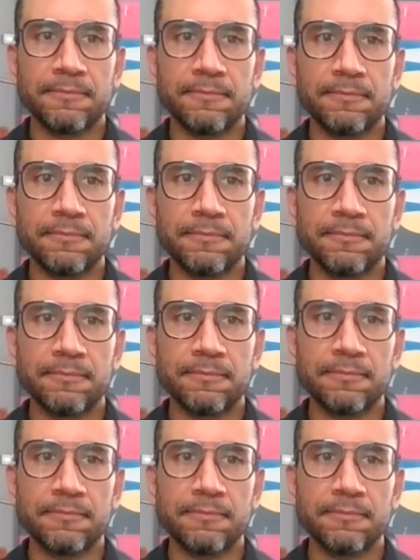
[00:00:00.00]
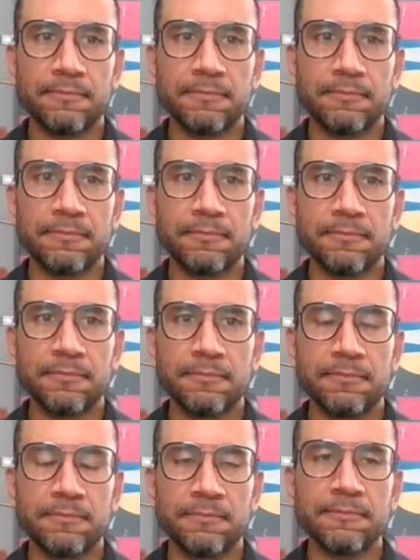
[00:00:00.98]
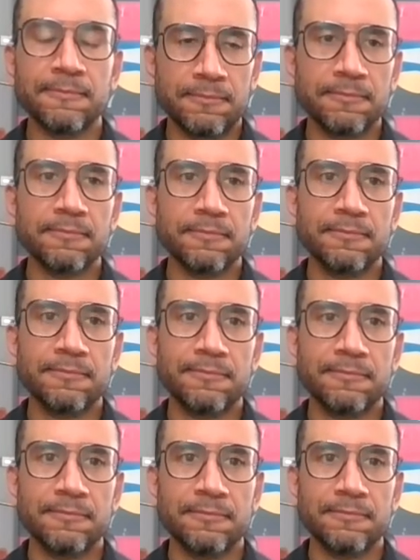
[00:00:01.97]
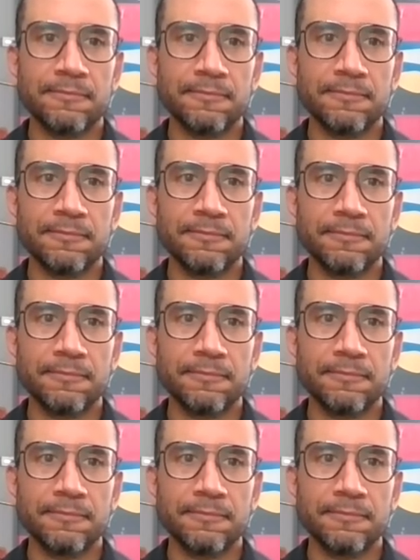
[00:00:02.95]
[no speech]